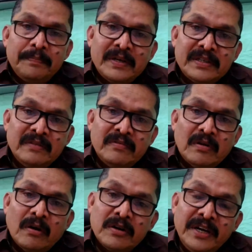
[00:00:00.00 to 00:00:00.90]
in patient
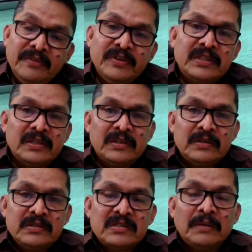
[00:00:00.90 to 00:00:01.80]
already with
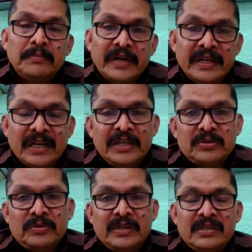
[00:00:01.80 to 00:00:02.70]
some renal
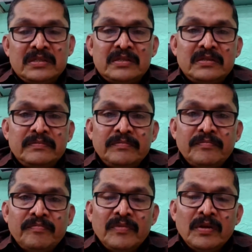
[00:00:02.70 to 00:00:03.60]
disorders,
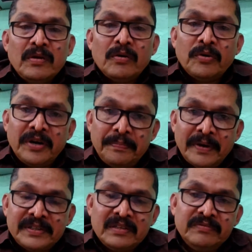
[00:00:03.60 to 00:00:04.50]
or in
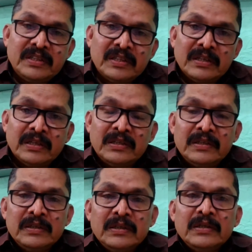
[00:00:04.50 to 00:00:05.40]
patient with
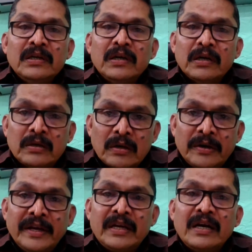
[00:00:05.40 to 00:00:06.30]

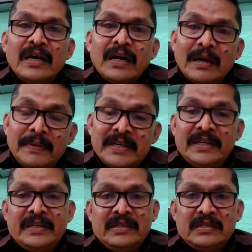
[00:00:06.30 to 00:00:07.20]
chronic
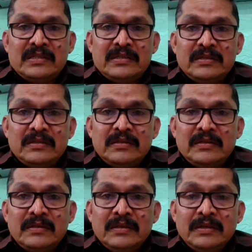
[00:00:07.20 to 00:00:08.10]
hepatitis,
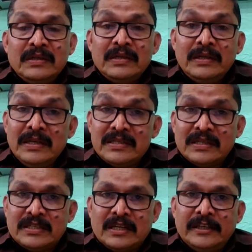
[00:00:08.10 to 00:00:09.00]
in
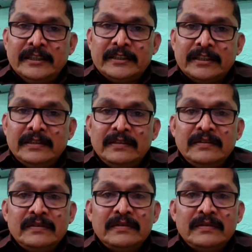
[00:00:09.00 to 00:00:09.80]
such condition,